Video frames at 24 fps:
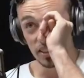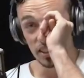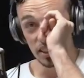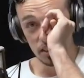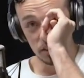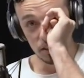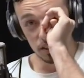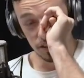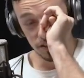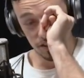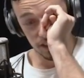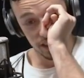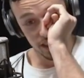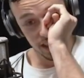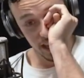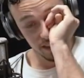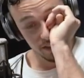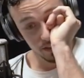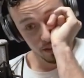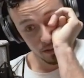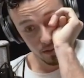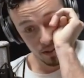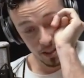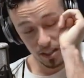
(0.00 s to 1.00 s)
you would feel
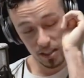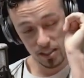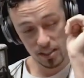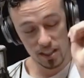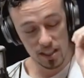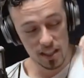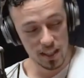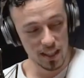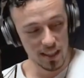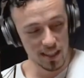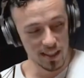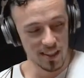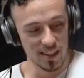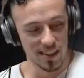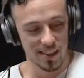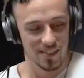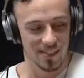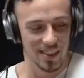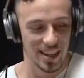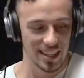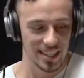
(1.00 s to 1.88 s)
afterwards? Oh my